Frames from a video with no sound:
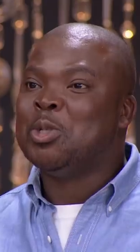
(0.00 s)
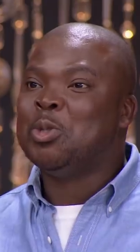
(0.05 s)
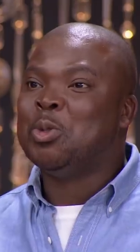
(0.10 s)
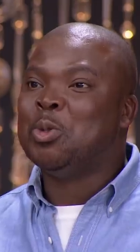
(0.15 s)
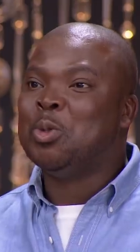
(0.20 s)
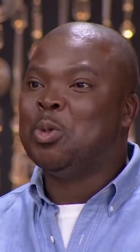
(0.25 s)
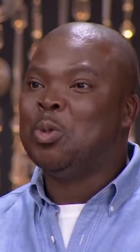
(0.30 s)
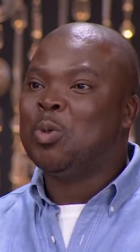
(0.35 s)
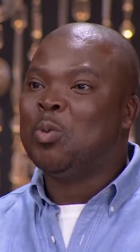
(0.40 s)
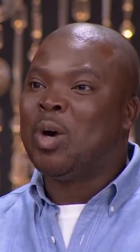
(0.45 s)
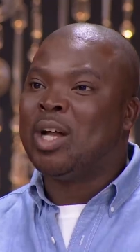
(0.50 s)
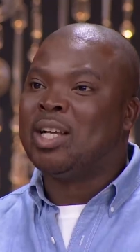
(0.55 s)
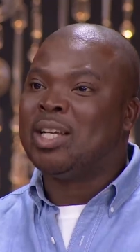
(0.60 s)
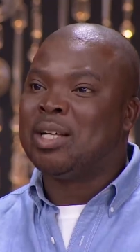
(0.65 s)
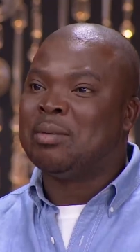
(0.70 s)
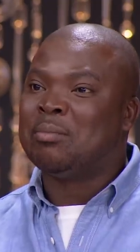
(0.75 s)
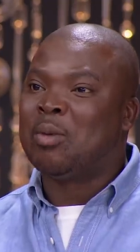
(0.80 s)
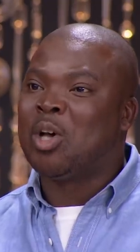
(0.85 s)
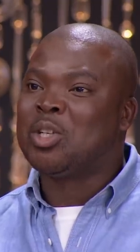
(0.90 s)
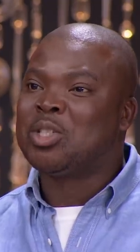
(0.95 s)
You
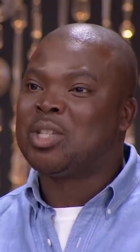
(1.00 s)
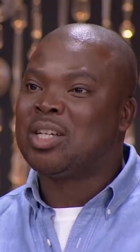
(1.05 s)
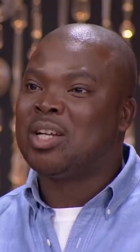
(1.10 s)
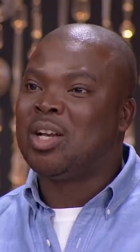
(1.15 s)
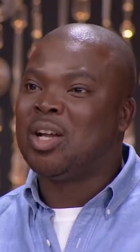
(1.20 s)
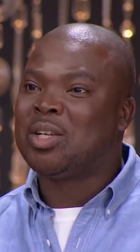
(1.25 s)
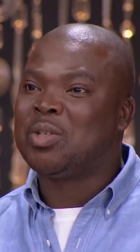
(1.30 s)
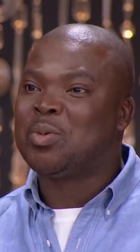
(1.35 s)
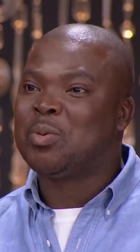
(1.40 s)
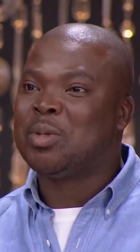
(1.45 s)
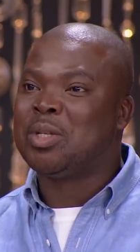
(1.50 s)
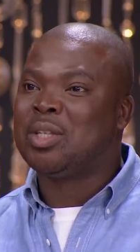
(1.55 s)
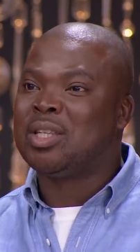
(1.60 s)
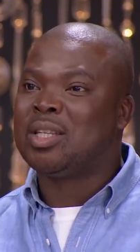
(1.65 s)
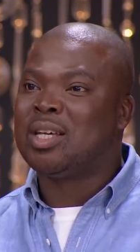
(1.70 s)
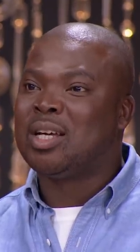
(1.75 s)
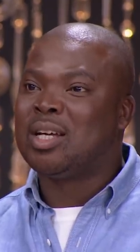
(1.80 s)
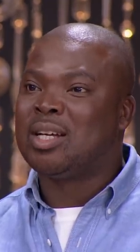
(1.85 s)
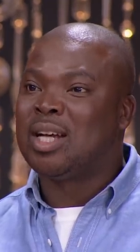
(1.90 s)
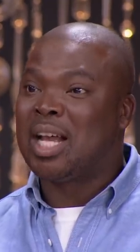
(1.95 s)
won that masterclass
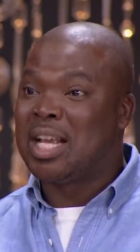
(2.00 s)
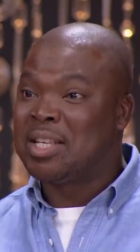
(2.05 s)
with uh,